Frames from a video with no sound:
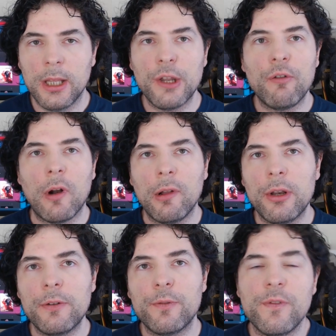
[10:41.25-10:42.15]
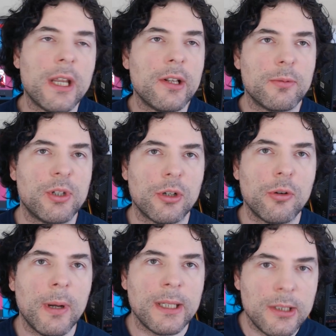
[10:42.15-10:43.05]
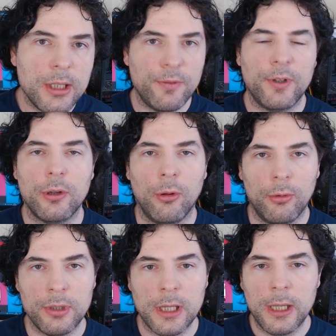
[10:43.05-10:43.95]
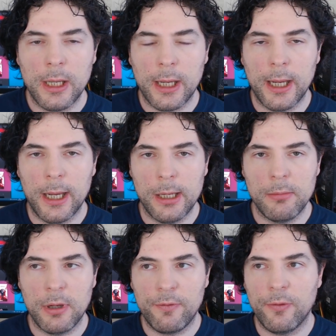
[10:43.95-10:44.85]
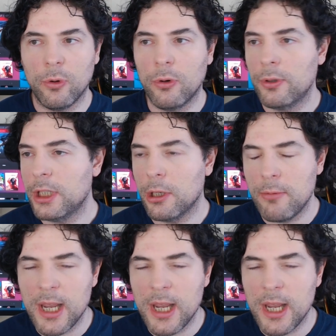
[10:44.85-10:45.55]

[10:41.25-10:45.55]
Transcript: there are a lot of things which are quite difficult um, for, you know,